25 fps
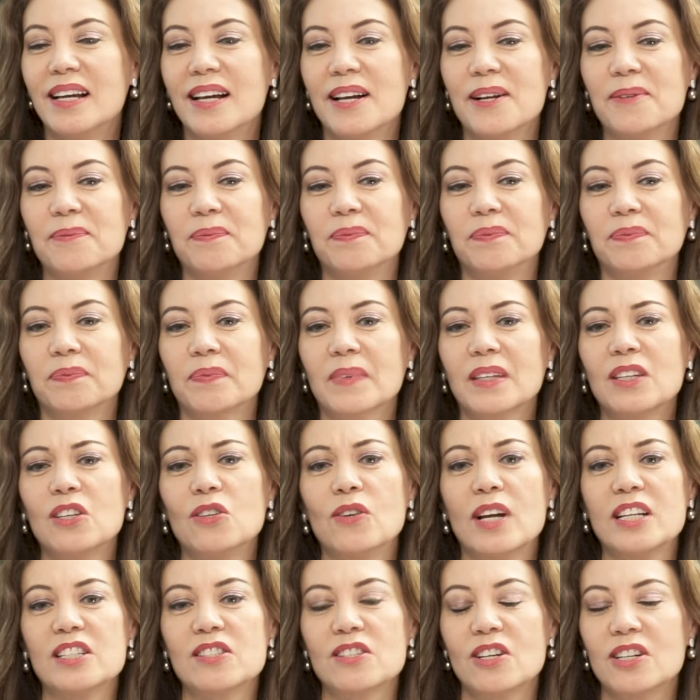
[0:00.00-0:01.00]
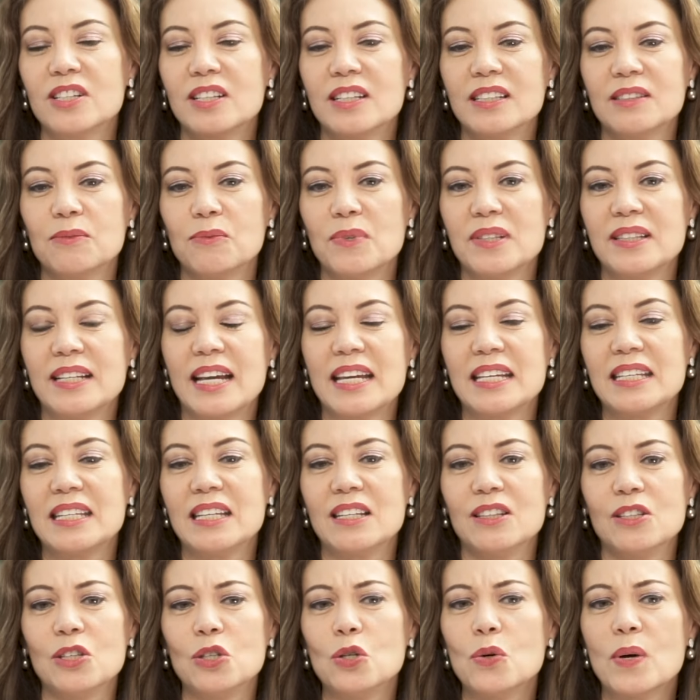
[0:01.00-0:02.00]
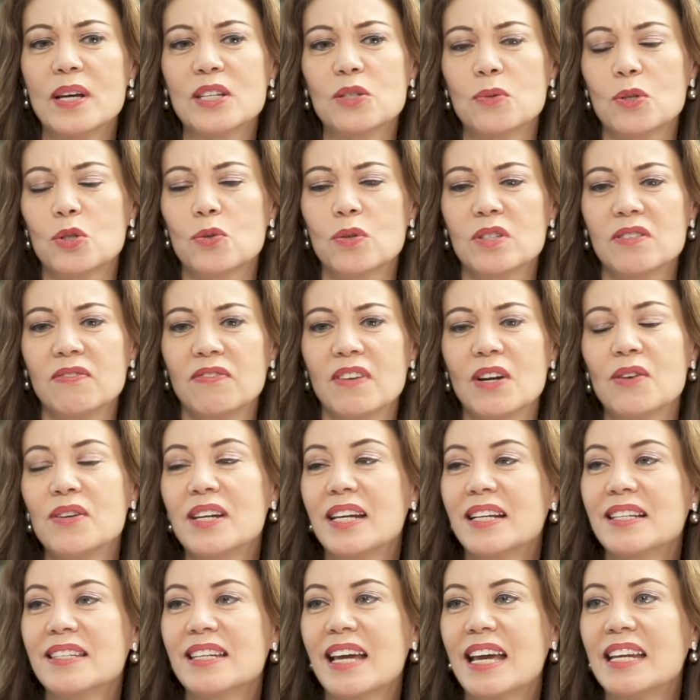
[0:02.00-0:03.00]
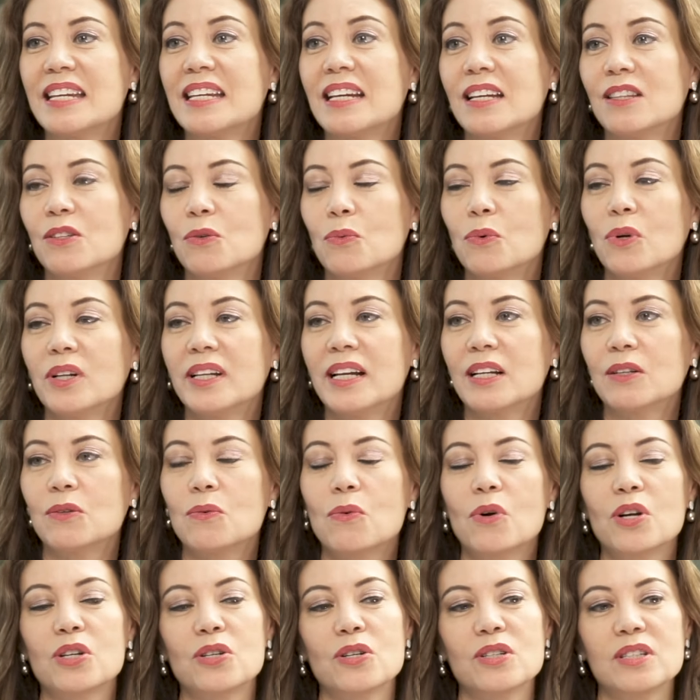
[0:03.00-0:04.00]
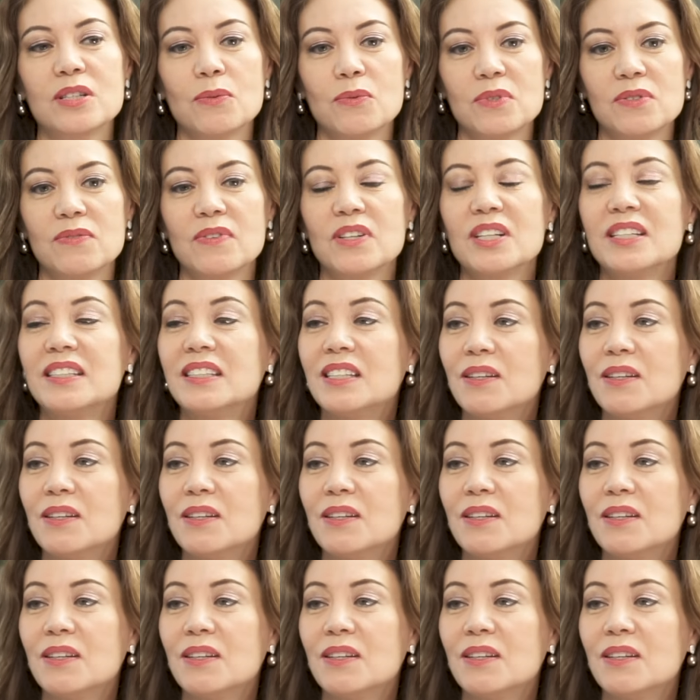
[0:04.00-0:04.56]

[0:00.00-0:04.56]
I started with Nike in the US, which was very exciting at the world headquarters. It was very